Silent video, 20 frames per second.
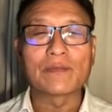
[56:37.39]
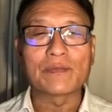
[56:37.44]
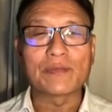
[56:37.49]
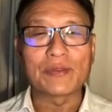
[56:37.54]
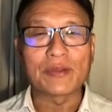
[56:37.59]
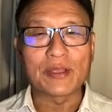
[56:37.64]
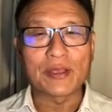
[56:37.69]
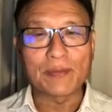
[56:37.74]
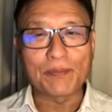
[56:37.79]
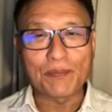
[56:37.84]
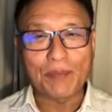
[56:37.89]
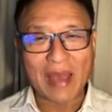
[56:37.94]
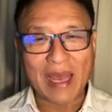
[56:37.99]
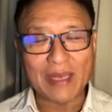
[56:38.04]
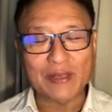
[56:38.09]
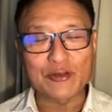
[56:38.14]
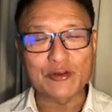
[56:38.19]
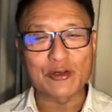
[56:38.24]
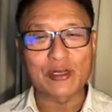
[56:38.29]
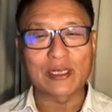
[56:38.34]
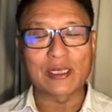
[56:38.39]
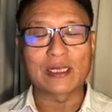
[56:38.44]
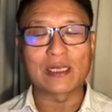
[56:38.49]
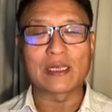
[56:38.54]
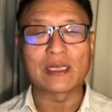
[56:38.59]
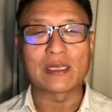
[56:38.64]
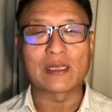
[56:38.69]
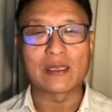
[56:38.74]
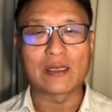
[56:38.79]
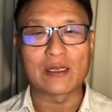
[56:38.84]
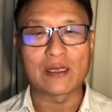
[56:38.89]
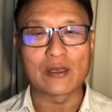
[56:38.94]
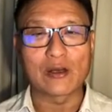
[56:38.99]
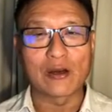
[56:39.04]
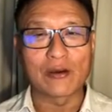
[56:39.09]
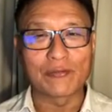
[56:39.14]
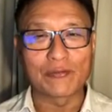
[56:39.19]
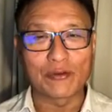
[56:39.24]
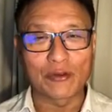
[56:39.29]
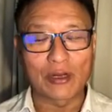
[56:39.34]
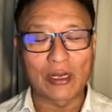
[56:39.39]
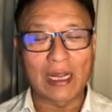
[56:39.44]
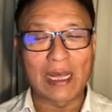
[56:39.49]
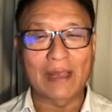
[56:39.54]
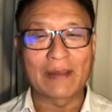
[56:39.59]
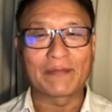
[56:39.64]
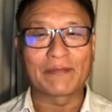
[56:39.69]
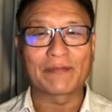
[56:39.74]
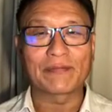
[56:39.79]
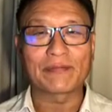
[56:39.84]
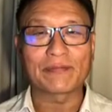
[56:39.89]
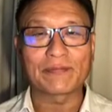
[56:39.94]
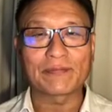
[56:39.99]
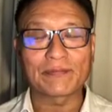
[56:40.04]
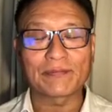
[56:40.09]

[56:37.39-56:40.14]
the battery of your life.